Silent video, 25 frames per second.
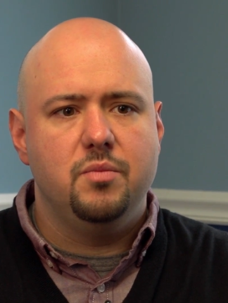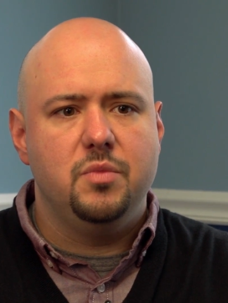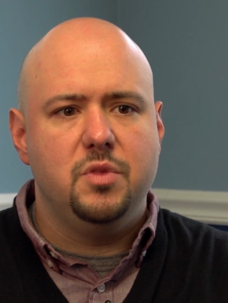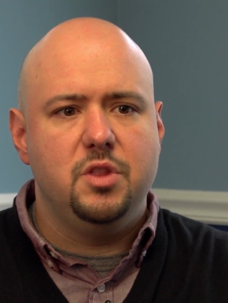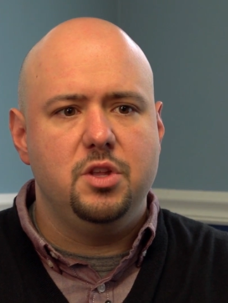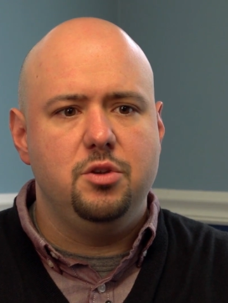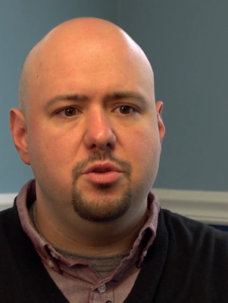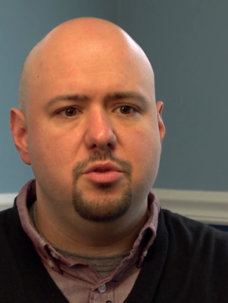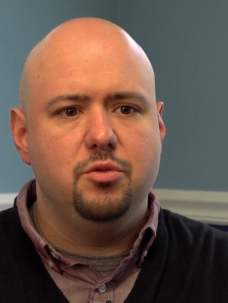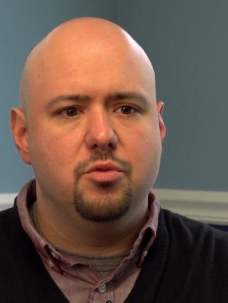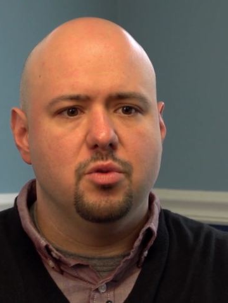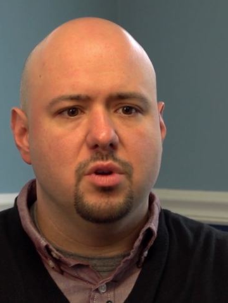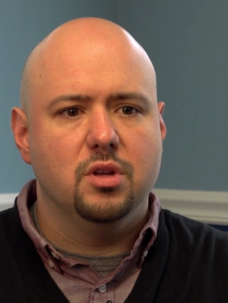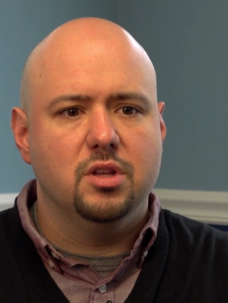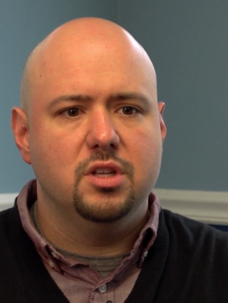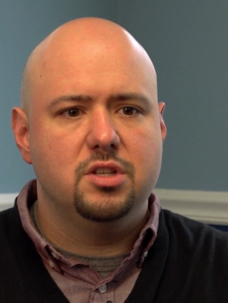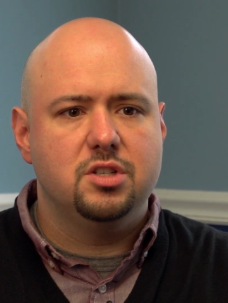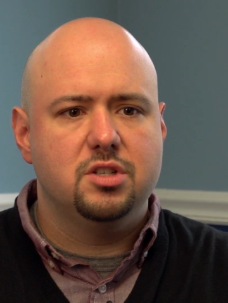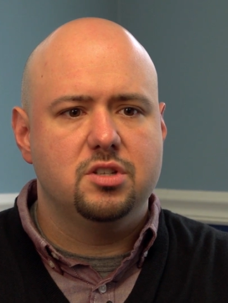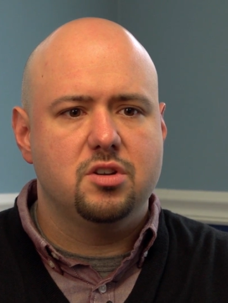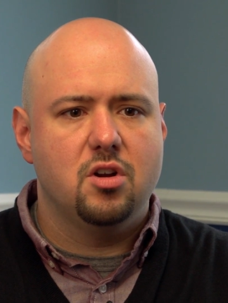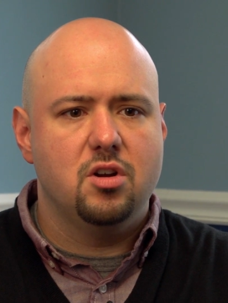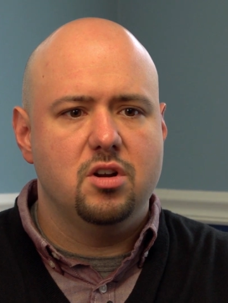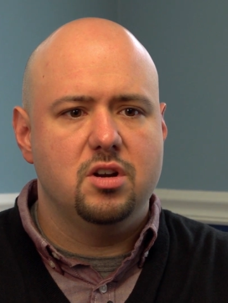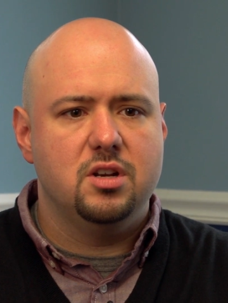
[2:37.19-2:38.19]
you really
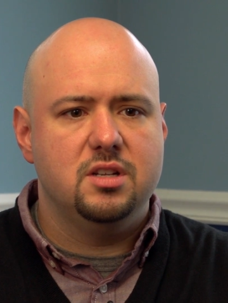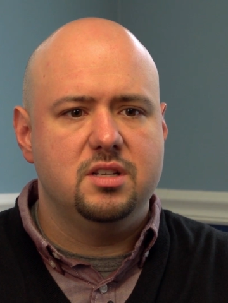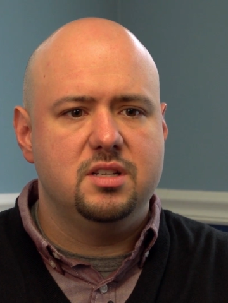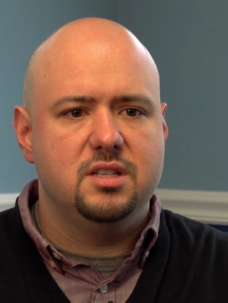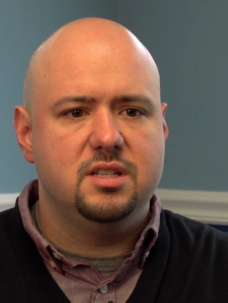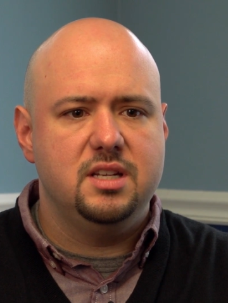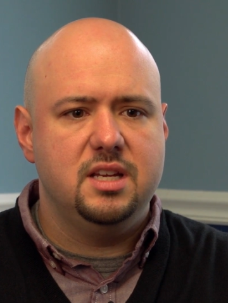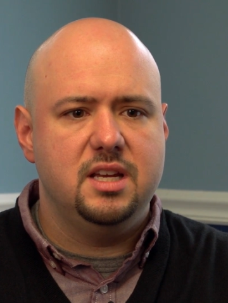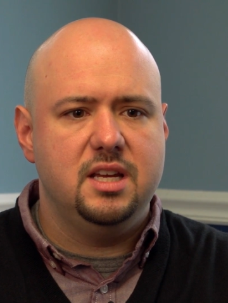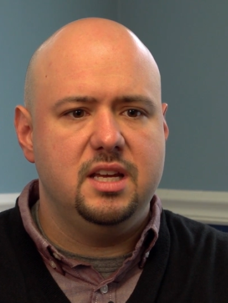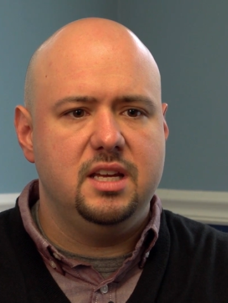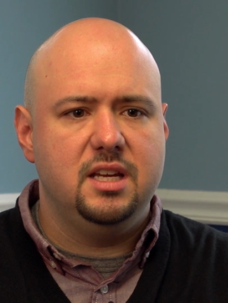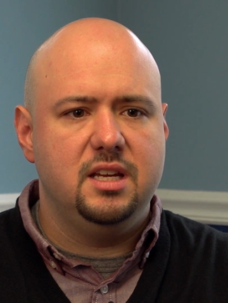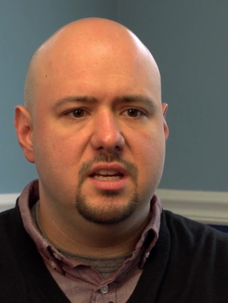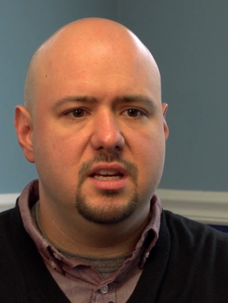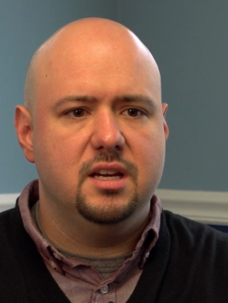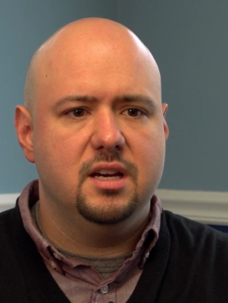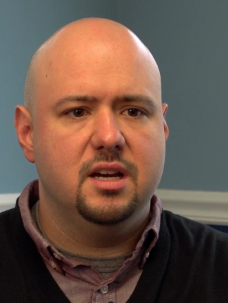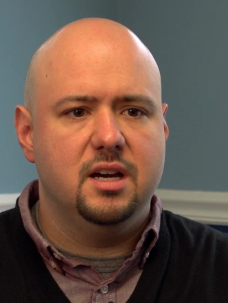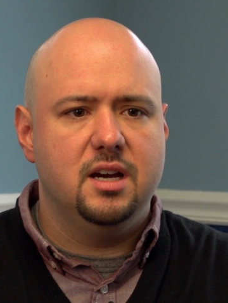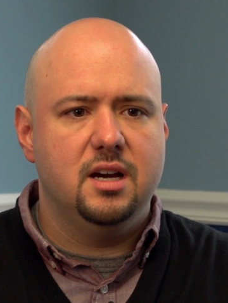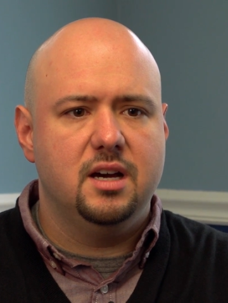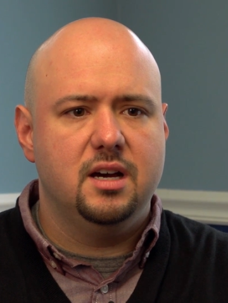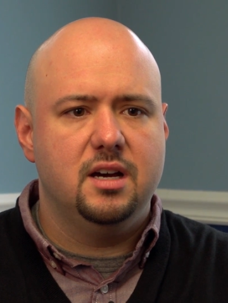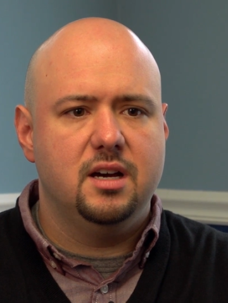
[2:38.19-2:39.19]
started to see
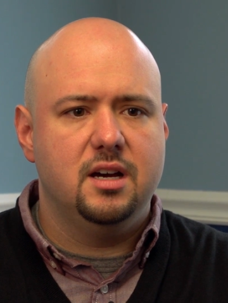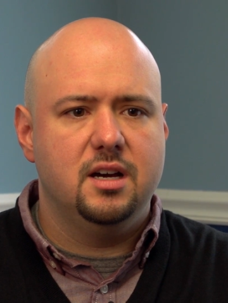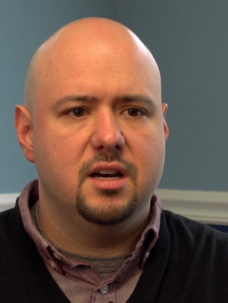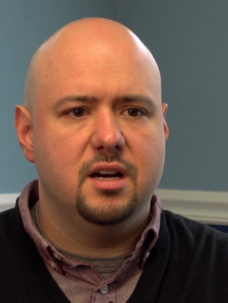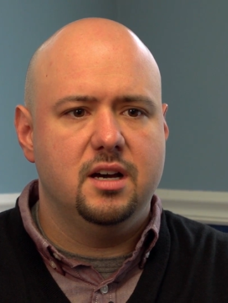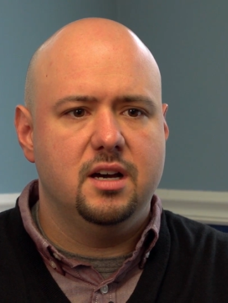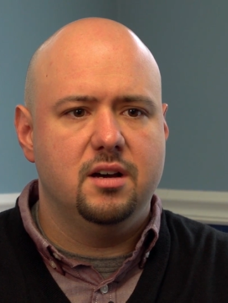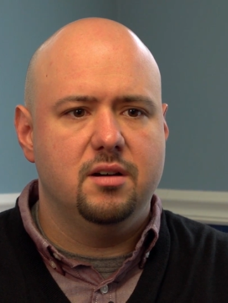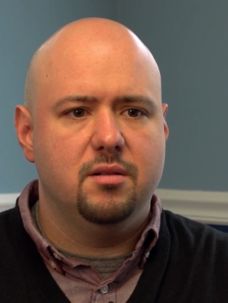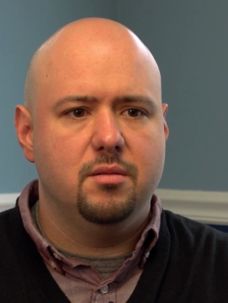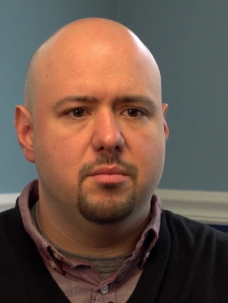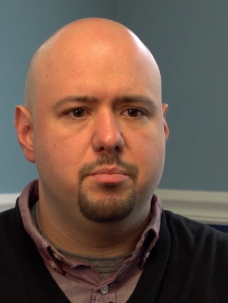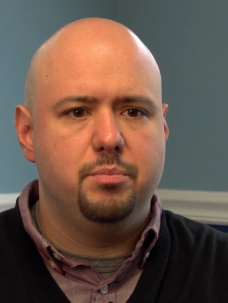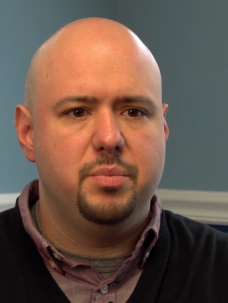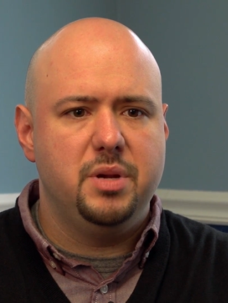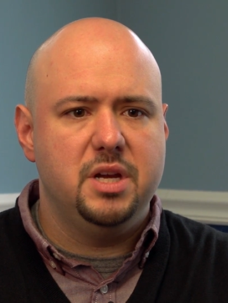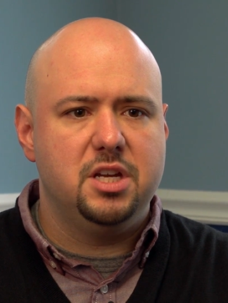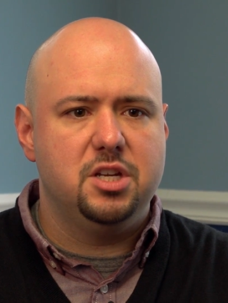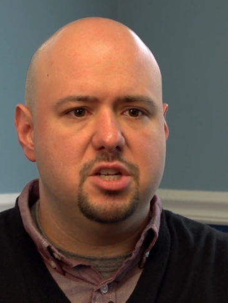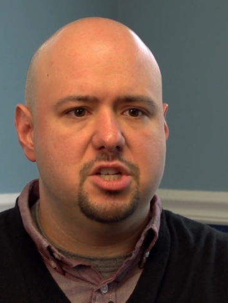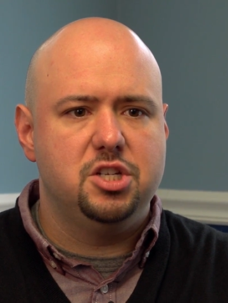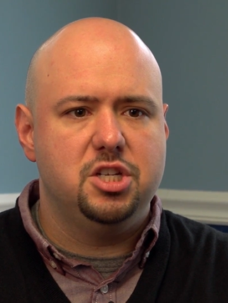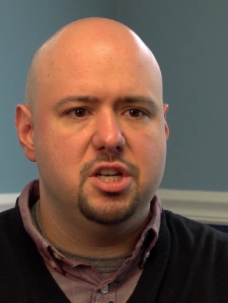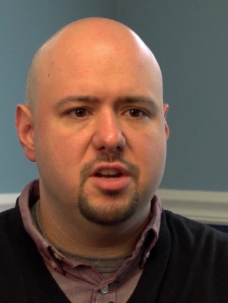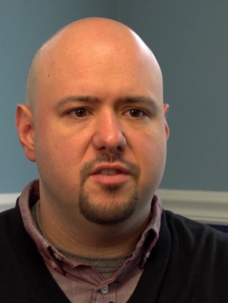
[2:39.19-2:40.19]
a
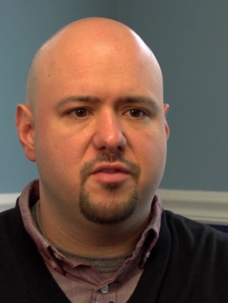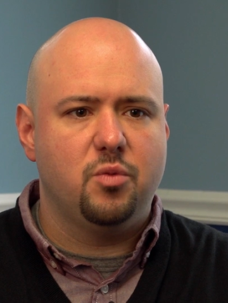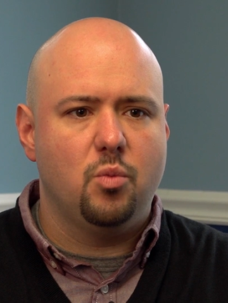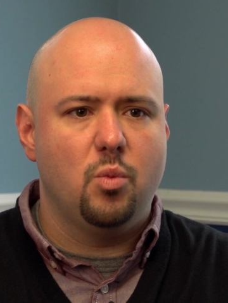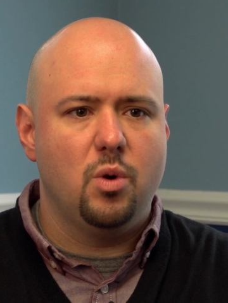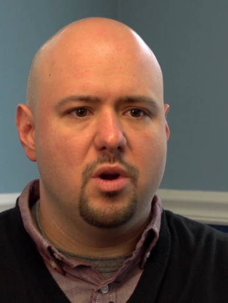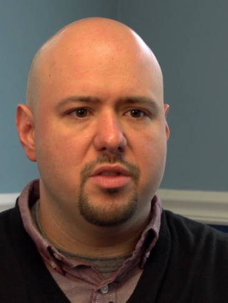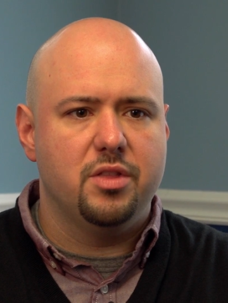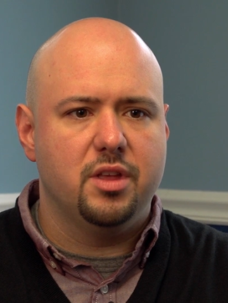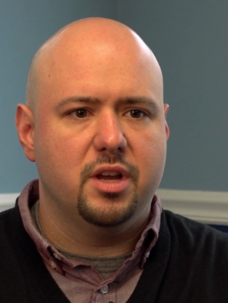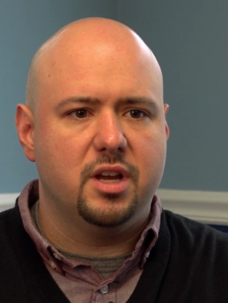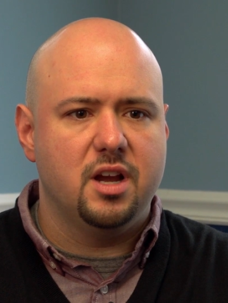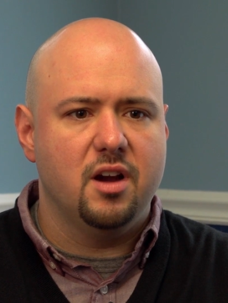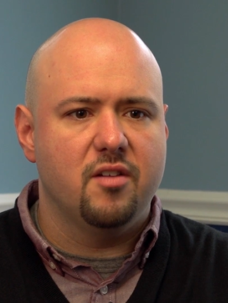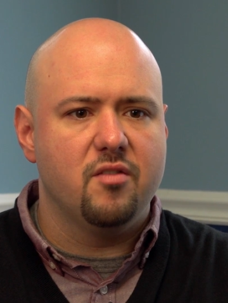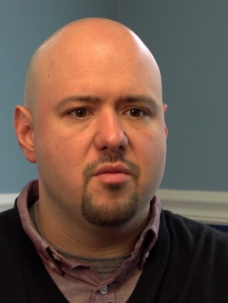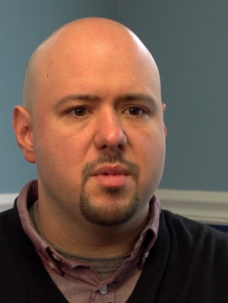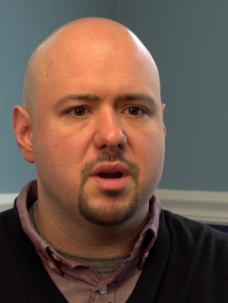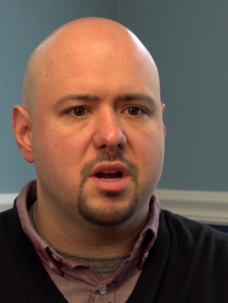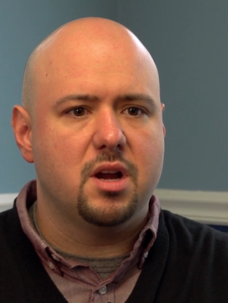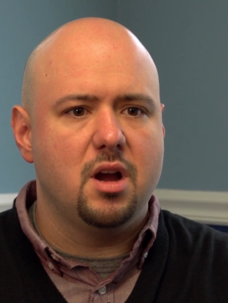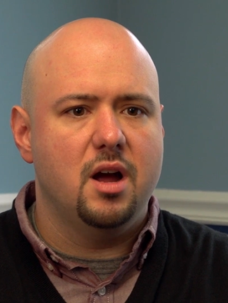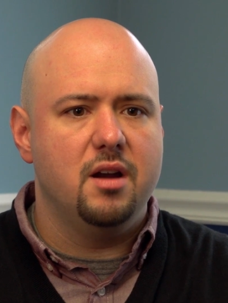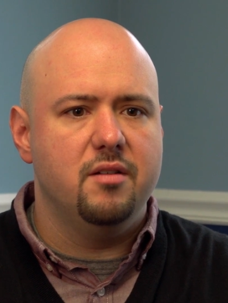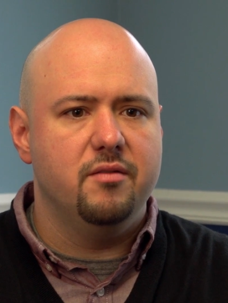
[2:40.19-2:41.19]
big shift where the
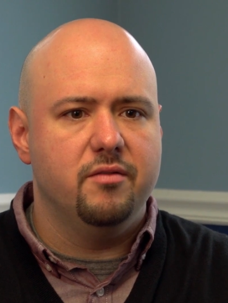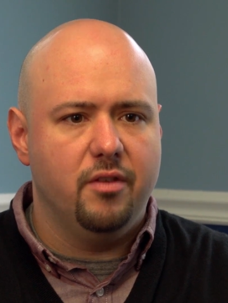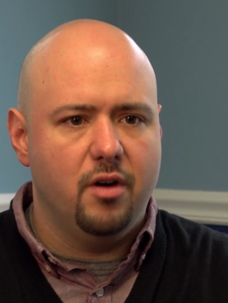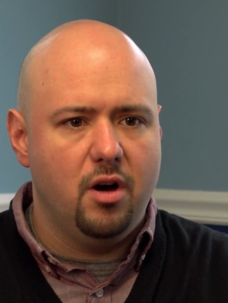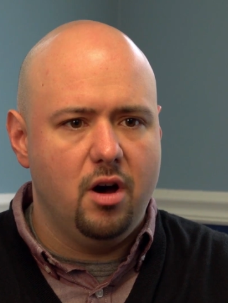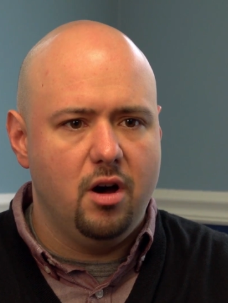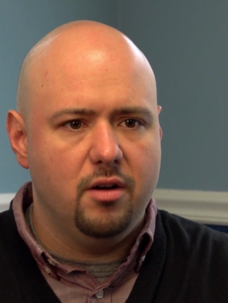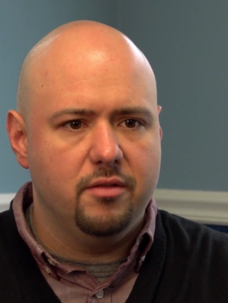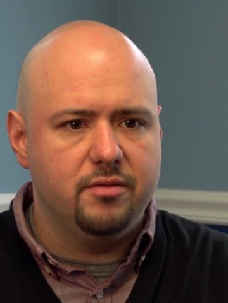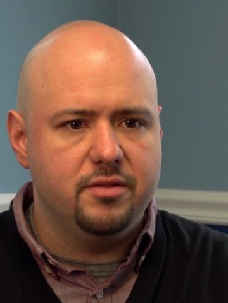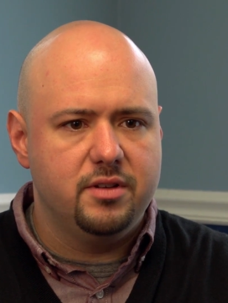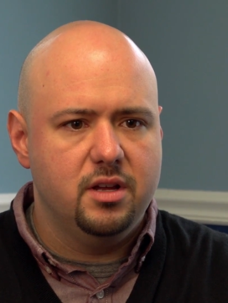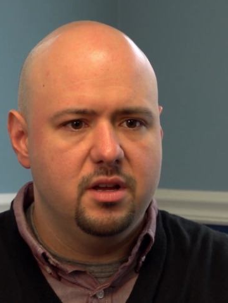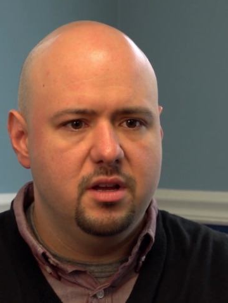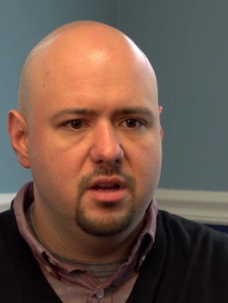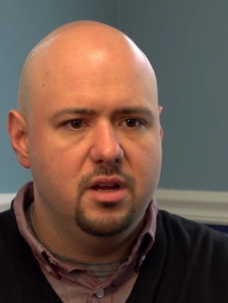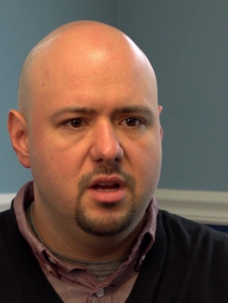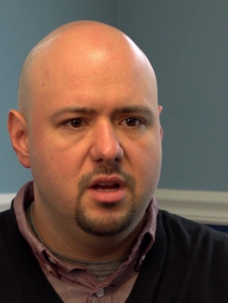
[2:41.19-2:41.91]
government got involved.